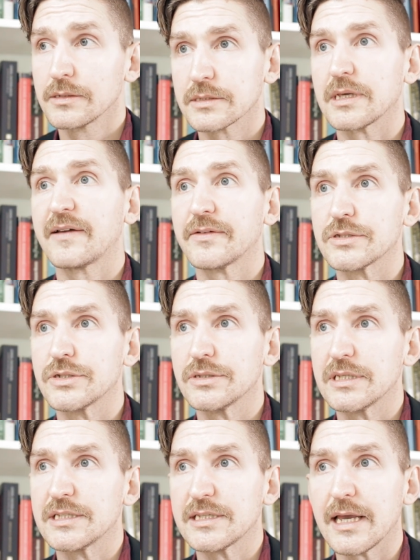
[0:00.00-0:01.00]
Cypher's
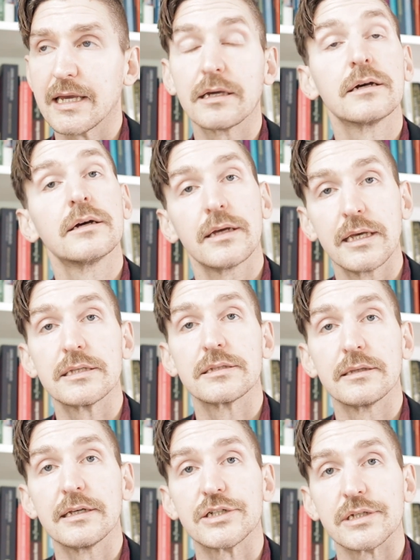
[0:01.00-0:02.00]
juicy steak is
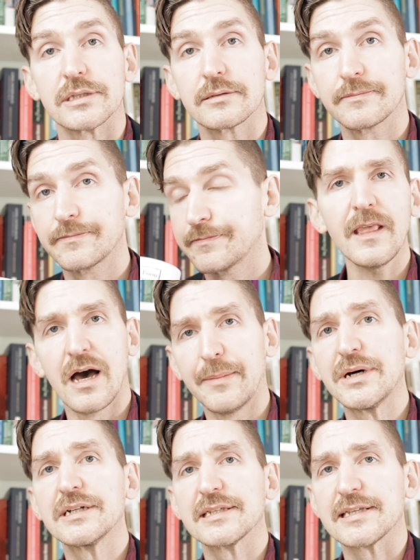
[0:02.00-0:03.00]
delicious.
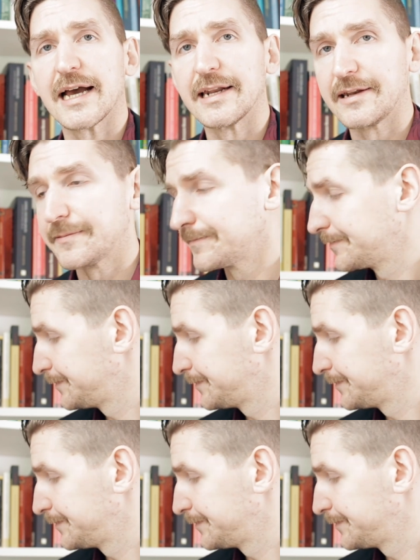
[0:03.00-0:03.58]
I'm undecided.